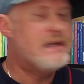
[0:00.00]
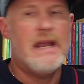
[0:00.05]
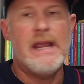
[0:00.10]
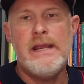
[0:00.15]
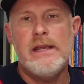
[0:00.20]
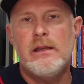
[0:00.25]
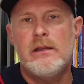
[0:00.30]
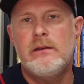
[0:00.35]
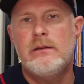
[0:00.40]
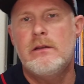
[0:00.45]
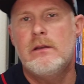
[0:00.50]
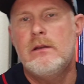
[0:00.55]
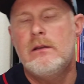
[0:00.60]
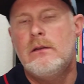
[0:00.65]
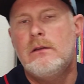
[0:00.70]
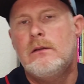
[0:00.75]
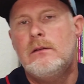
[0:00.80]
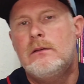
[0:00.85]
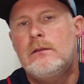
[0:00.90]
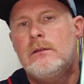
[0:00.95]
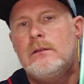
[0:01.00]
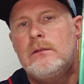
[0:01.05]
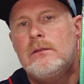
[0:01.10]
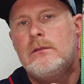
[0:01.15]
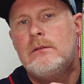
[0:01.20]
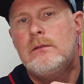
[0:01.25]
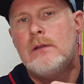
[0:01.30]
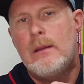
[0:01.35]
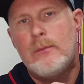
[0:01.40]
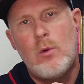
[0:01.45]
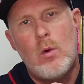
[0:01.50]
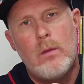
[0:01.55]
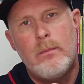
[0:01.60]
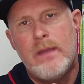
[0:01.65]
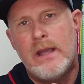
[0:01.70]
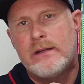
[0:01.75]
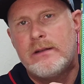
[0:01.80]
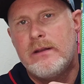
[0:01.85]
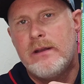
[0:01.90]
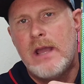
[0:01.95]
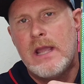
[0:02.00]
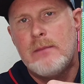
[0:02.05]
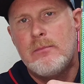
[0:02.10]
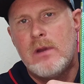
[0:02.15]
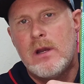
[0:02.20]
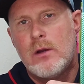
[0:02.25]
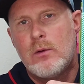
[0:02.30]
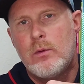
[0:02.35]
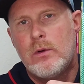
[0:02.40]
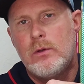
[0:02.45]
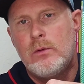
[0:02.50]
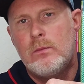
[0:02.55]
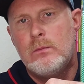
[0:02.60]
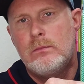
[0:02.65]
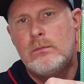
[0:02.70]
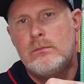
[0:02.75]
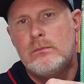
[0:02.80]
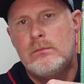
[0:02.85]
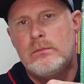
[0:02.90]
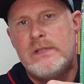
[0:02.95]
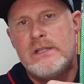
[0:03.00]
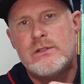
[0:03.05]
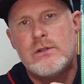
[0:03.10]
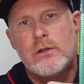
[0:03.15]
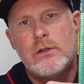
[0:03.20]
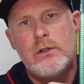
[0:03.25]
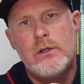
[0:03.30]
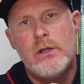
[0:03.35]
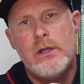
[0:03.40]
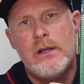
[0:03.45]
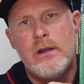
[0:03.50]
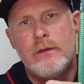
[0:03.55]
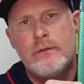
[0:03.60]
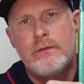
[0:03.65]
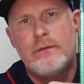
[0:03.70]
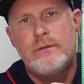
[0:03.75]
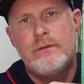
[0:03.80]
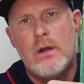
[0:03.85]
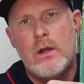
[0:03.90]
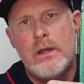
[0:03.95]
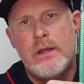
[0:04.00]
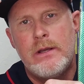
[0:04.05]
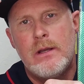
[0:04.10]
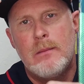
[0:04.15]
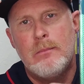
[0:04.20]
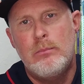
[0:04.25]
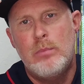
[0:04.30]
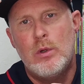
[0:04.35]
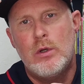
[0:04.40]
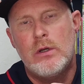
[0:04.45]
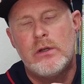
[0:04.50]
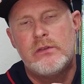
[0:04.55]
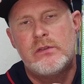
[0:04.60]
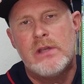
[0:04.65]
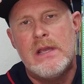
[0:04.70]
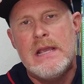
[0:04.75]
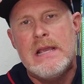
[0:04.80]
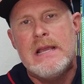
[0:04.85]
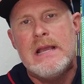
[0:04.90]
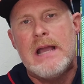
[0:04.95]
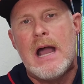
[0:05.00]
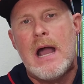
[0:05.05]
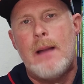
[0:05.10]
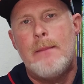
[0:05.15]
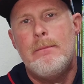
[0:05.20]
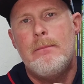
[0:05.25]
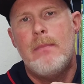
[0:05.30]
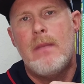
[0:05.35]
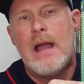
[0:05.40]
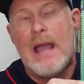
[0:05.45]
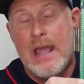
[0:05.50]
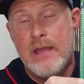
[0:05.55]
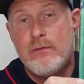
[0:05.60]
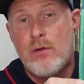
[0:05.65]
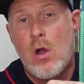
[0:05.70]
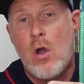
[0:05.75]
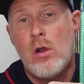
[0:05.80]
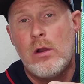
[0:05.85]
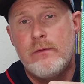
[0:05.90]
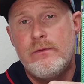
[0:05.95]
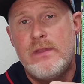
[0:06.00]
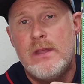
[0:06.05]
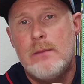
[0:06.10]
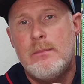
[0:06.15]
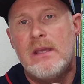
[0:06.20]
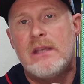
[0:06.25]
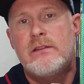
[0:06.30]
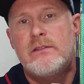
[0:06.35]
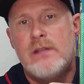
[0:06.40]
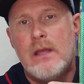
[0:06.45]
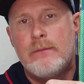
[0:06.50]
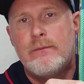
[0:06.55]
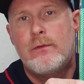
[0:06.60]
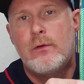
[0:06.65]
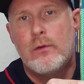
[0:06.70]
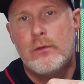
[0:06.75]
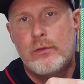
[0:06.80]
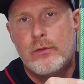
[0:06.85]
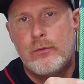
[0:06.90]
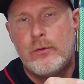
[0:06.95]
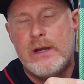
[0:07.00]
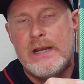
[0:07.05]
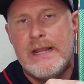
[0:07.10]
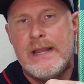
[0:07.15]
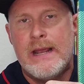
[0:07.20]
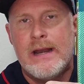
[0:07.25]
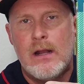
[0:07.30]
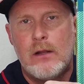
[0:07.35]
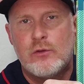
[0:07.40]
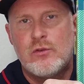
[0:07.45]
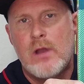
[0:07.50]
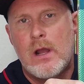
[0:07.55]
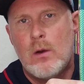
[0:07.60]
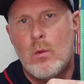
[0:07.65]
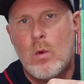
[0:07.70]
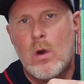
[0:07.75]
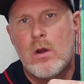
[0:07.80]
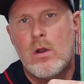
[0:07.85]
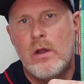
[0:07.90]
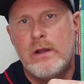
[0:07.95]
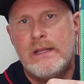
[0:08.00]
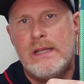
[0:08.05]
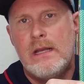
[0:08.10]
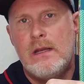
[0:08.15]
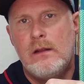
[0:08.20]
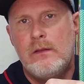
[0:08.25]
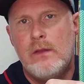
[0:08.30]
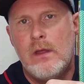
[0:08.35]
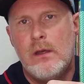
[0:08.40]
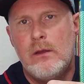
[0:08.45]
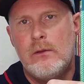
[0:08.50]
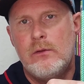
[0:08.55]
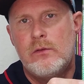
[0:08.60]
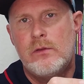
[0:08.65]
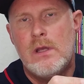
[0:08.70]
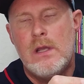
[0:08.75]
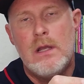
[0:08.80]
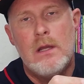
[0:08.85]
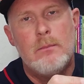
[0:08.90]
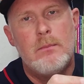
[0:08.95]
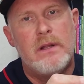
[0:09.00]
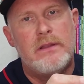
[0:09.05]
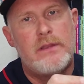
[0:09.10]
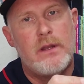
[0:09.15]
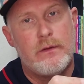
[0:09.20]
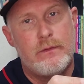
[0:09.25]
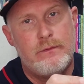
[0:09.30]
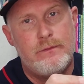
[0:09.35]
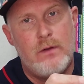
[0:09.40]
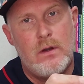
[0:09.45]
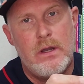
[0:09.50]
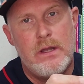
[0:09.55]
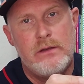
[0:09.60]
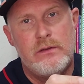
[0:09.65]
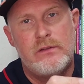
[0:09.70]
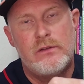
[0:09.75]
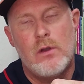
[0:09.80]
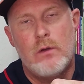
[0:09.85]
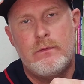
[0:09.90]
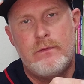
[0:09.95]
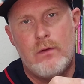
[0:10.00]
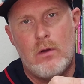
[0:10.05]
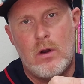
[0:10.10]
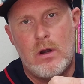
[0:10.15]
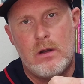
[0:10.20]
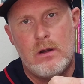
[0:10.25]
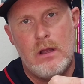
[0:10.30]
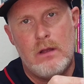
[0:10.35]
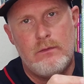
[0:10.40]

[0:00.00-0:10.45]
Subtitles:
And I'm going back to Nightmare Room. These are good, fun books. I have all of them except for 3, and I'll try to work on getting those, but they're fun so far.